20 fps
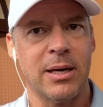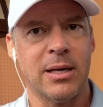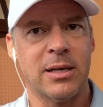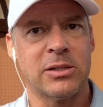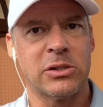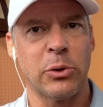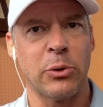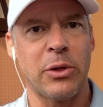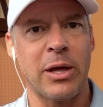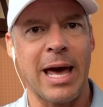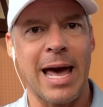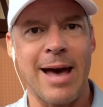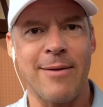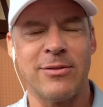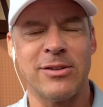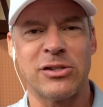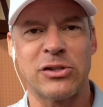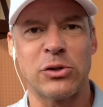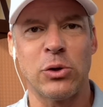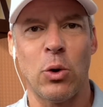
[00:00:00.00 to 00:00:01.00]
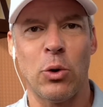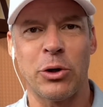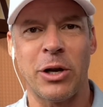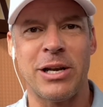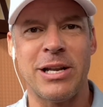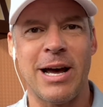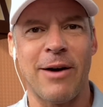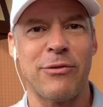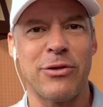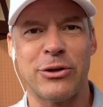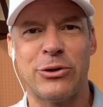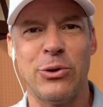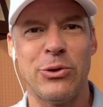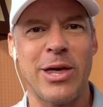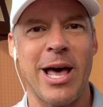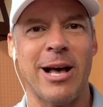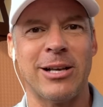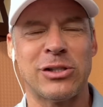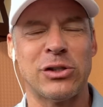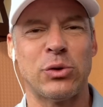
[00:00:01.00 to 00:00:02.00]
so they haven't sold enough of the
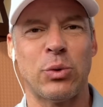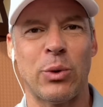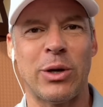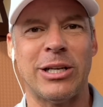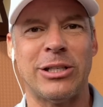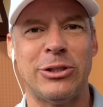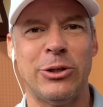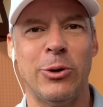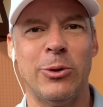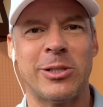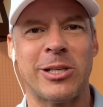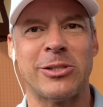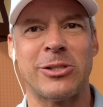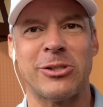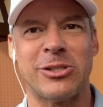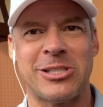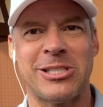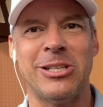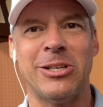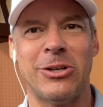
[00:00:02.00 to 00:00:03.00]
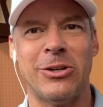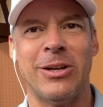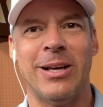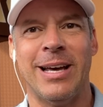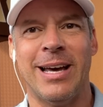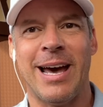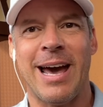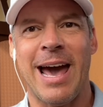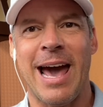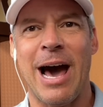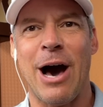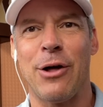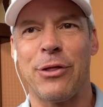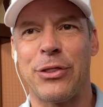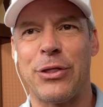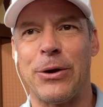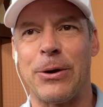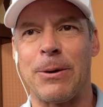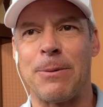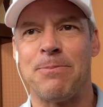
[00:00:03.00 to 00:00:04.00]
2022s because they're still
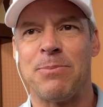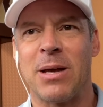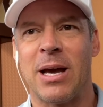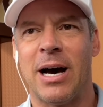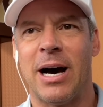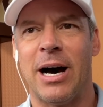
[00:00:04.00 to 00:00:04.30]
out there.